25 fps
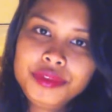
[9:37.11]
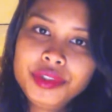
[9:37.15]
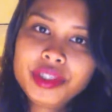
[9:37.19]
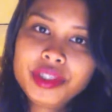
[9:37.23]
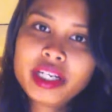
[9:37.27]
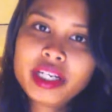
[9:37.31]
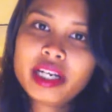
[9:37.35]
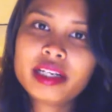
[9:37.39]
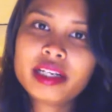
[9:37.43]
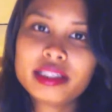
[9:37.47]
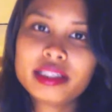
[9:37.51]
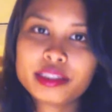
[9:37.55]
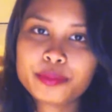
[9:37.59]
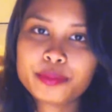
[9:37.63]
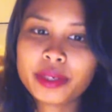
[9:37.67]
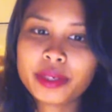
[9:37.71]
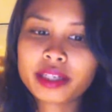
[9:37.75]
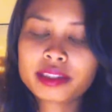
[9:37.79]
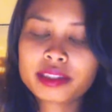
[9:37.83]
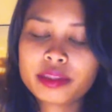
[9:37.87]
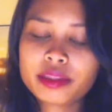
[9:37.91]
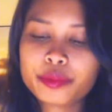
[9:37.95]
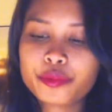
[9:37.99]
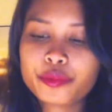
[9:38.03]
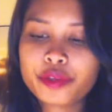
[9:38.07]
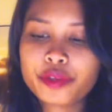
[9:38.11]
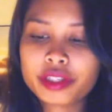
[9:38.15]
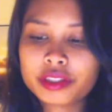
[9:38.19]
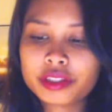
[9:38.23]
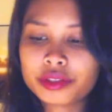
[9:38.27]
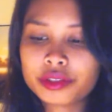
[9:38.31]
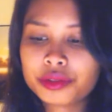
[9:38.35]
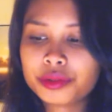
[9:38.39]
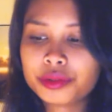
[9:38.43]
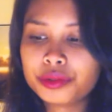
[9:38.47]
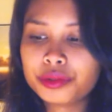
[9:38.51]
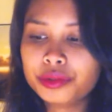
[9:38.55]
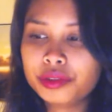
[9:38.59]
You can't expect
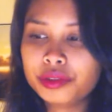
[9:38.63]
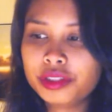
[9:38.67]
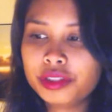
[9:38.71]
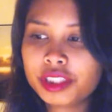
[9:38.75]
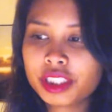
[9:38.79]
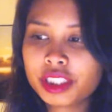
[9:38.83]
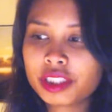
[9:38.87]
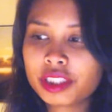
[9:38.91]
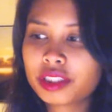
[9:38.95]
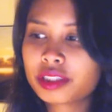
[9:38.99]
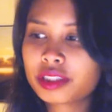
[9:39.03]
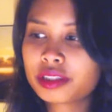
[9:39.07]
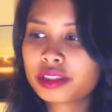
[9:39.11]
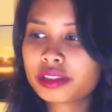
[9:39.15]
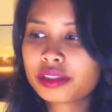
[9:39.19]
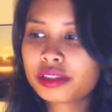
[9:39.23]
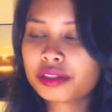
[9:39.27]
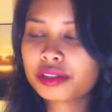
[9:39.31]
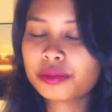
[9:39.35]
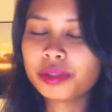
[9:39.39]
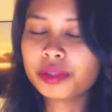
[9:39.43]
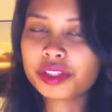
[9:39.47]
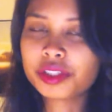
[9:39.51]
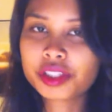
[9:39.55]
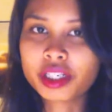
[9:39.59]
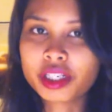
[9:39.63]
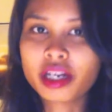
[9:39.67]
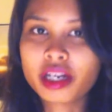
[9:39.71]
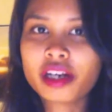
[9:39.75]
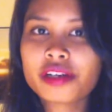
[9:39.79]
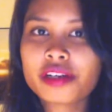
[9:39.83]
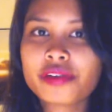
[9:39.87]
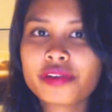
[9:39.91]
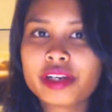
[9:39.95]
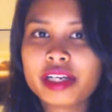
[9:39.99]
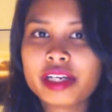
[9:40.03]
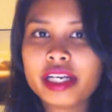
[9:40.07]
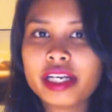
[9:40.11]
someone to just switch
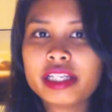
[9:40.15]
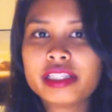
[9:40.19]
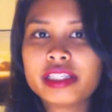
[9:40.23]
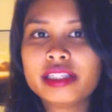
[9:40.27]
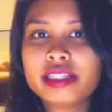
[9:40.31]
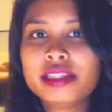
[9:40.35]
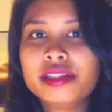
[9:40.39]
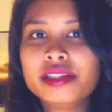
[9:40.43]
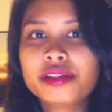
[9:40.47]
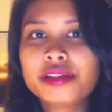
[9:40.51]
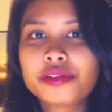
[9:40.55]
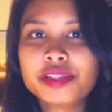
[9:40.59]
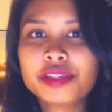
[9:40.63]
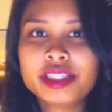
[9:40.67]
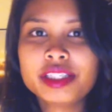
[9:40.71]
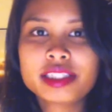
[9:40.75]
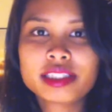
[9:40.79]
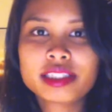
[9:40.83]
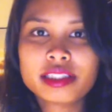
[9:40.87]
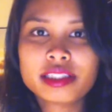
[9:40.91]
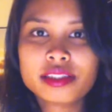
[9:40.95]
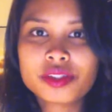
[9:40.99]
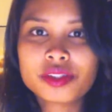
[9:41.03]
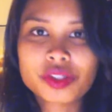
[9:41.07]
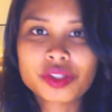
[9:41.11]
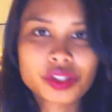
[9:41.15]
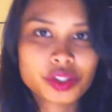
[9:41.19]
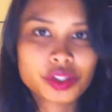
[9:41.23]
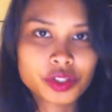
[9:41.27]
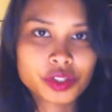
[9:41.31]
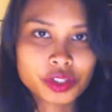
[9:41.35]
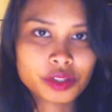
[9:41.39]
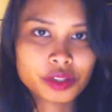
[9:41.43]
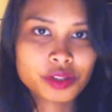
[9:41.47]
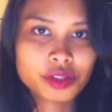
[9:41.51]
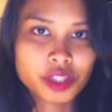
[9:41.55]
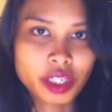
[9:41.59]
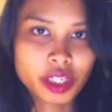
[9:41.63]
180 degrees and
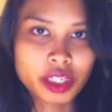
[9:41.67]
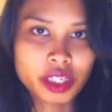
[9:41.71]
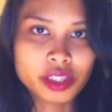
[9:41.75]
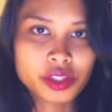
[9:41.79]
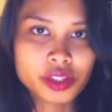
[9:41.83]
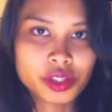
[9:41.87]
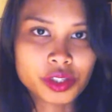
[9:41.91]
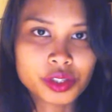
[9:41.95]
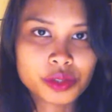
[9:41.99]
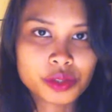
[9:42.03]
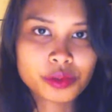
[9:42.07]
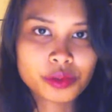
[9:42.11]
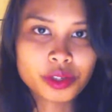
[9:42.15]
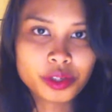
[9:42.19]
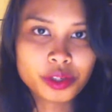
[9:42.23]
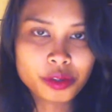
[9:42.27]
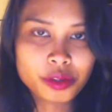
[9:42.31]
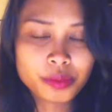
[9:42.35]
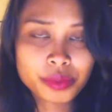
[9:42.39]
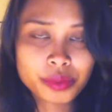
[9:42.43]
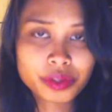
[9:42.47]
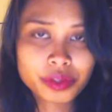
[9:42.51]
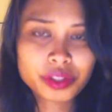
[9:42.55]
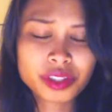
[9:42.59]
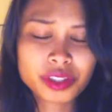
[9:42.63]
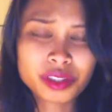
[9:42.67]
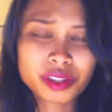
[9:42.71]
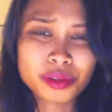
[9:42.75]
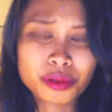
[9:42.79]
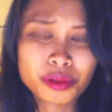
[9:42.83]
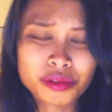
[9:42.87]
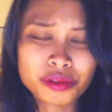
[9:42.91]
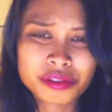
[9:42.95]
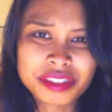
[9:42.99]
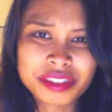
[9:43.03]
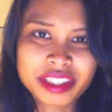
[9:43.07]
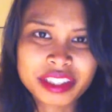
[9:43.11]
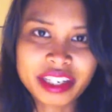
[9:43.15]
just change into a new
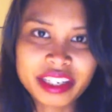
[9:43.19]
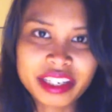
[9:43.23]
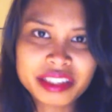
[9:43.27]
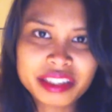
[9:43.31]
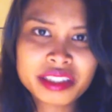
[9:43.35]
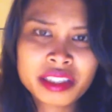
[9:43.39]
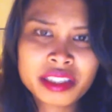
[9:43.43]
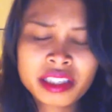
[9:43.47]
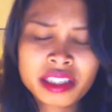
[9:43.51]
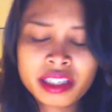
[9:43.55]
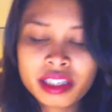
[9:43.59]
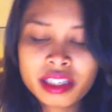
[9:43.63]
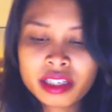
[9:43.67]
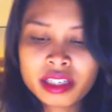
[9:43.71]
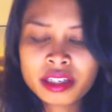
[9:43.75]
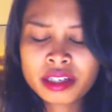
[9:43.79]
person overnight.